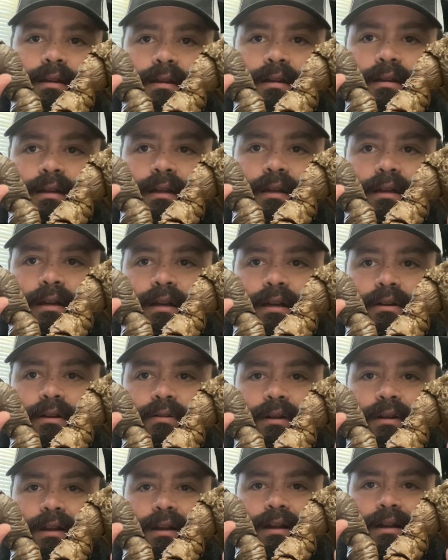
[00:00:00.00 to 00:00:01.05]
You
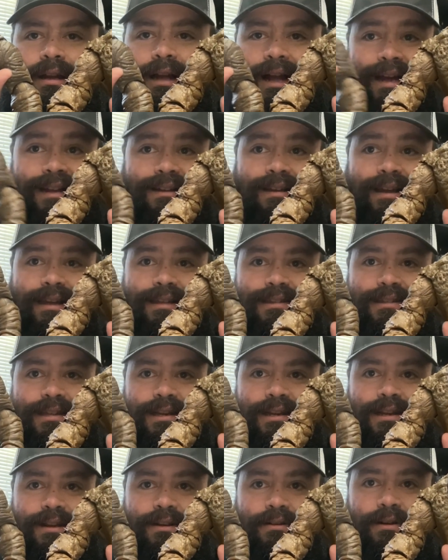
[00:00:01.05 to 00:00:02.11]
know, I like the
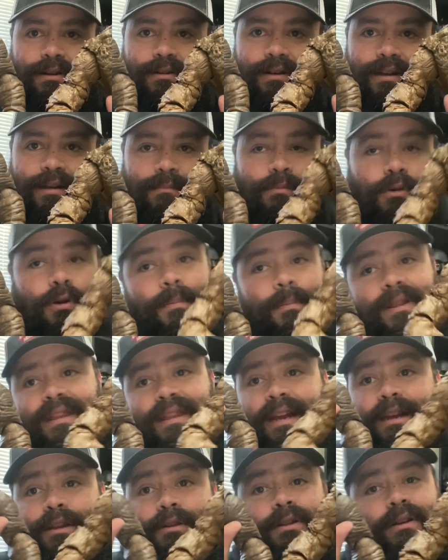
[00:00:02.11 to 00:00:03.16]
coloring on him more, but
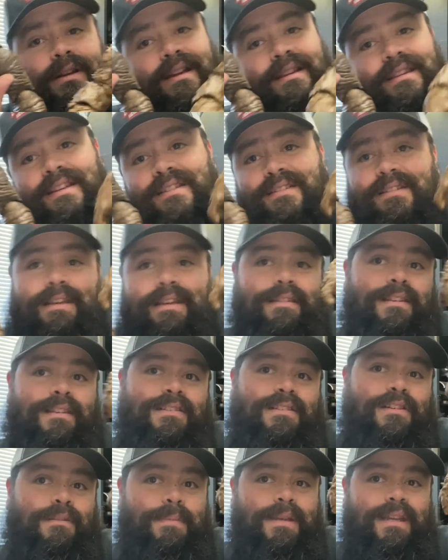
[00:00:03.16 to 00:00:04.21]
then you look at this, like, this
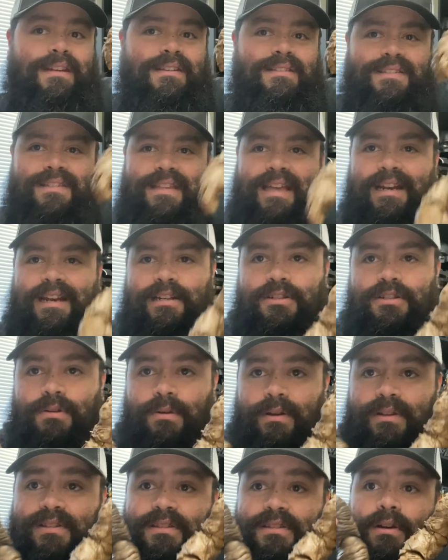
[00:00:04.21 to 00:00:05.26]
could be an aesthetic
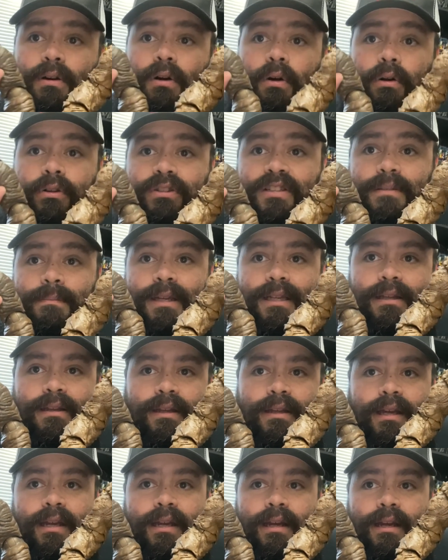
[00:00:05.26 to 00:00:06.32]
choice. So
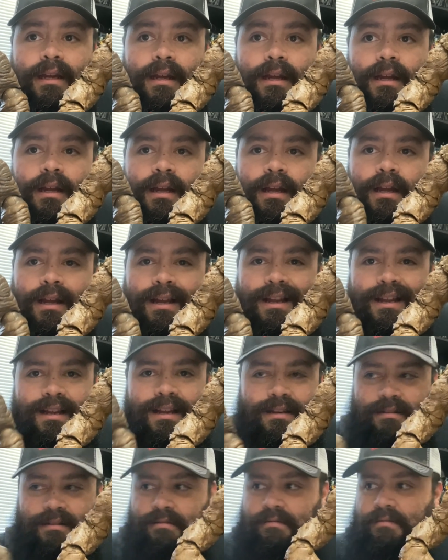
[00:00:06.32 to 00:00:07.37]
ultimately,
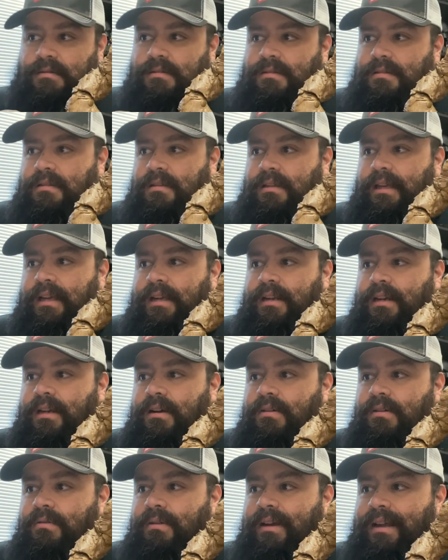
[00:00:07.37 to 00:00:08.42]
you
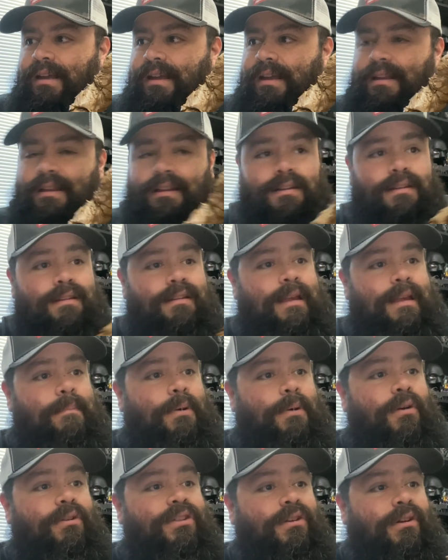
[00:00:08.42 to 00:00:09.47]
know, they
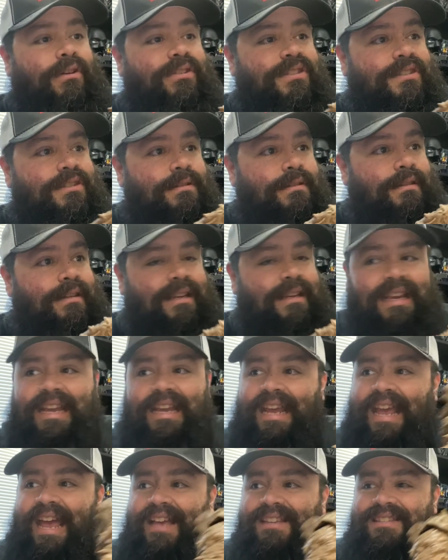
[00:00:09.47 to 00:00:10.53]
both also,
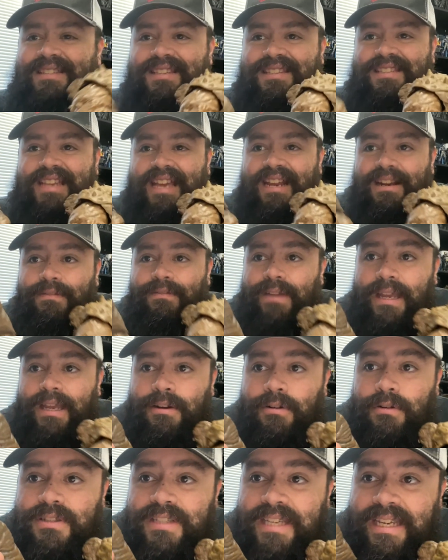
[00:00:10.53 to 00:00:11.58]
he has a set of
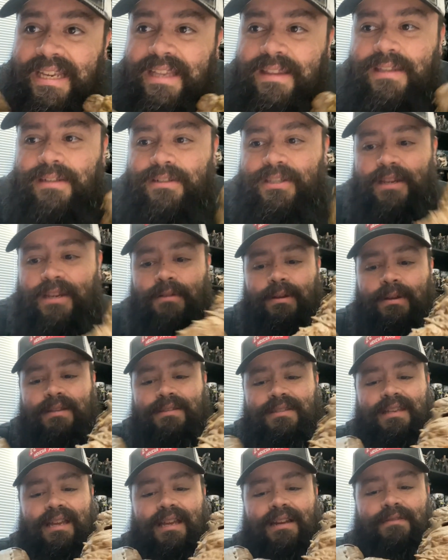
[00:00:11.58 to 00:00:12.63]
inner teeth too
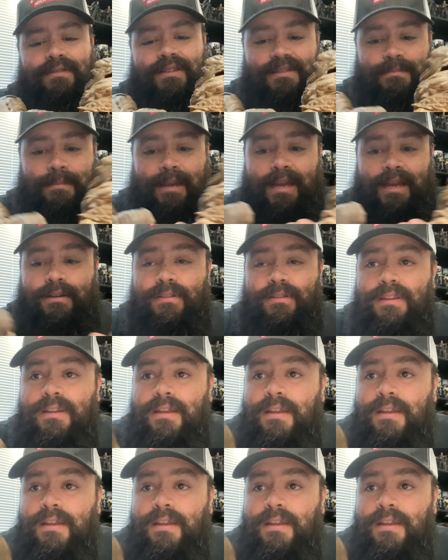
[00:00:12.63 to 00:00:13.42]
inside of his mouth.